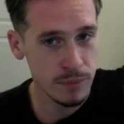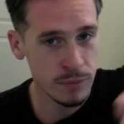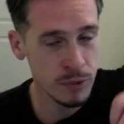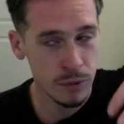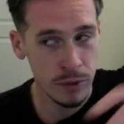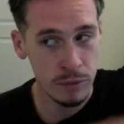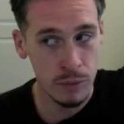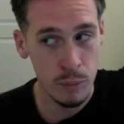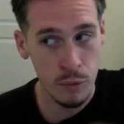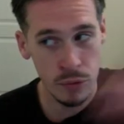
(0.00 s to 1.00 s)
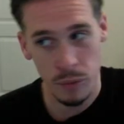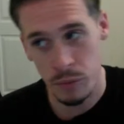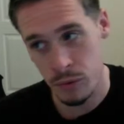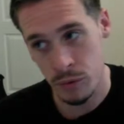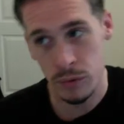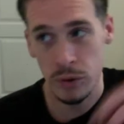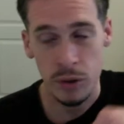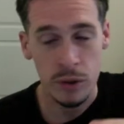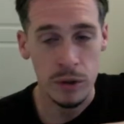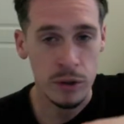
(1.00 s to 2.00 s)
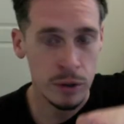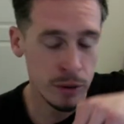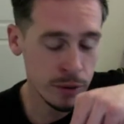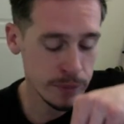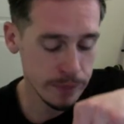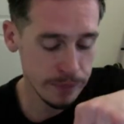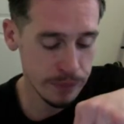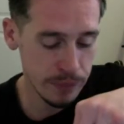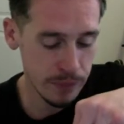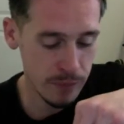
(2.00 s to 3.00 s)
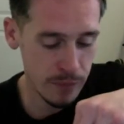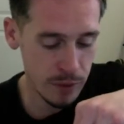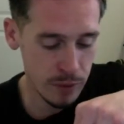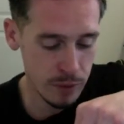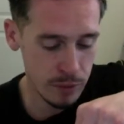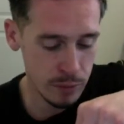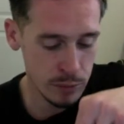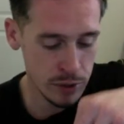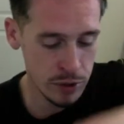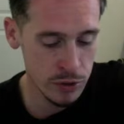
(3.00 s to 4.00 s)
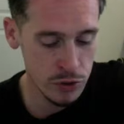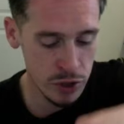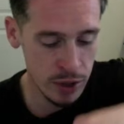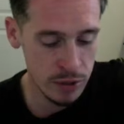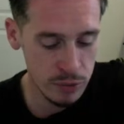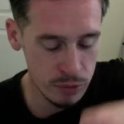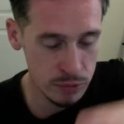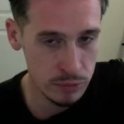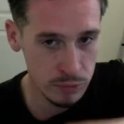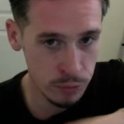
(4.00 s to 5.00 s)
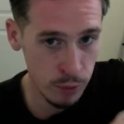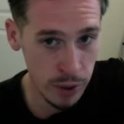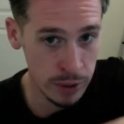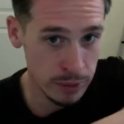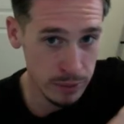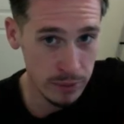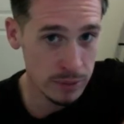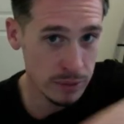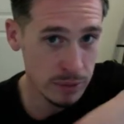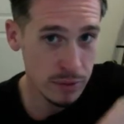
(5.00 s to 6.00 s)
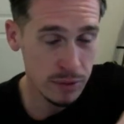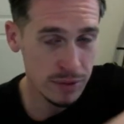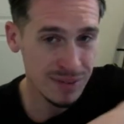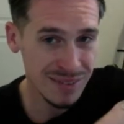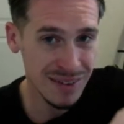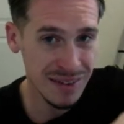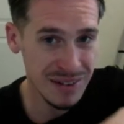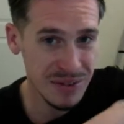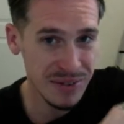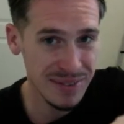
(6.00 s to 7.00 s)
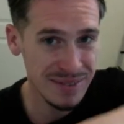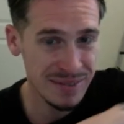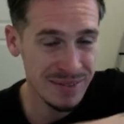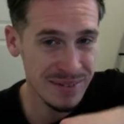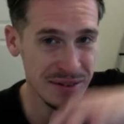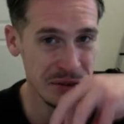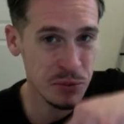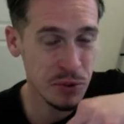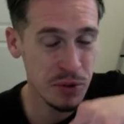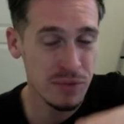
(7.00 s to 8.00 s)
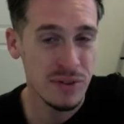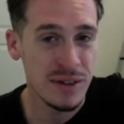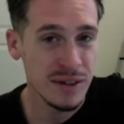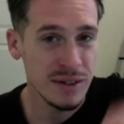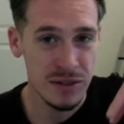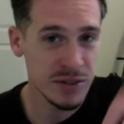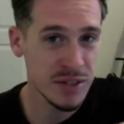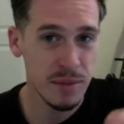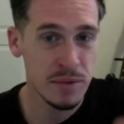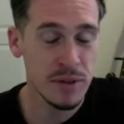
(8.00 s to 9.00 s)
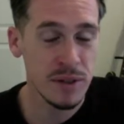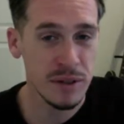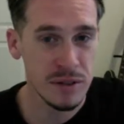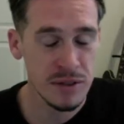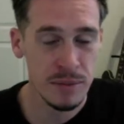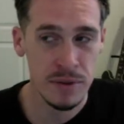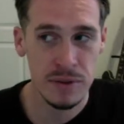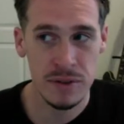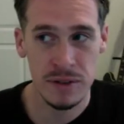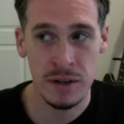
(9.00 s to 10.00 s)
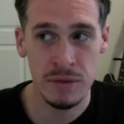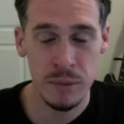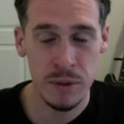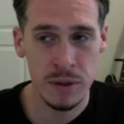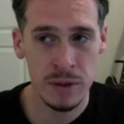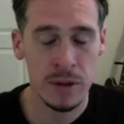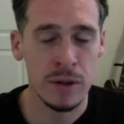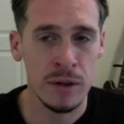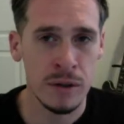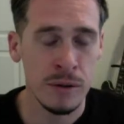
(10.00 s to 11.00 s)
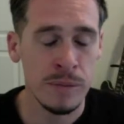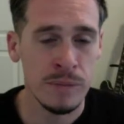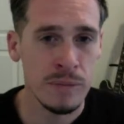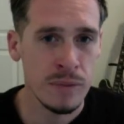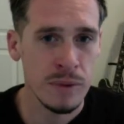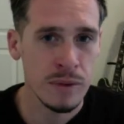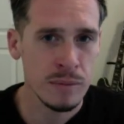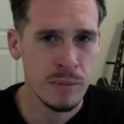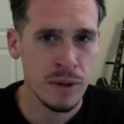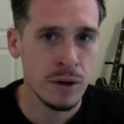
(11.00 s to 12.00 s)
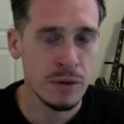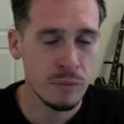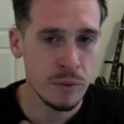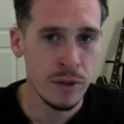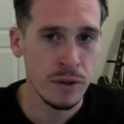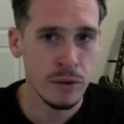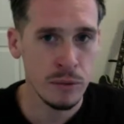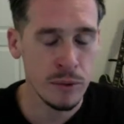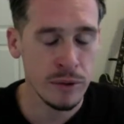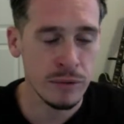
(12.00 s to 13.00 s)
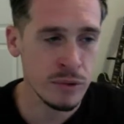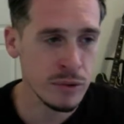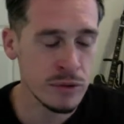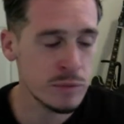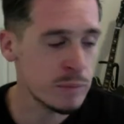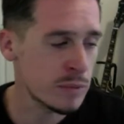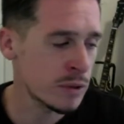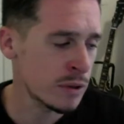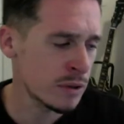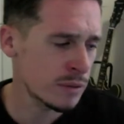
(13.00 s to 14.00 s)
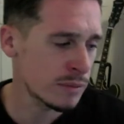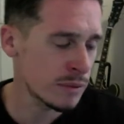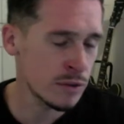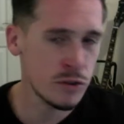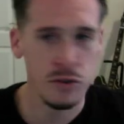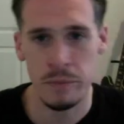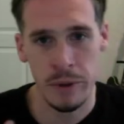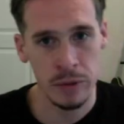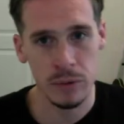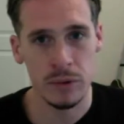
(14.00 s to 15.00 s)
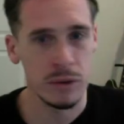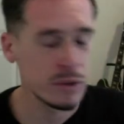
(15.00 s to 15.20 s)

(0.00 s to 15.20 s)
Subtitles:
or like removable um, wicking channel ring that's on the Dwarf. It's the same thing, except instead of it being like made out of PEEK or whatever, it's just metal.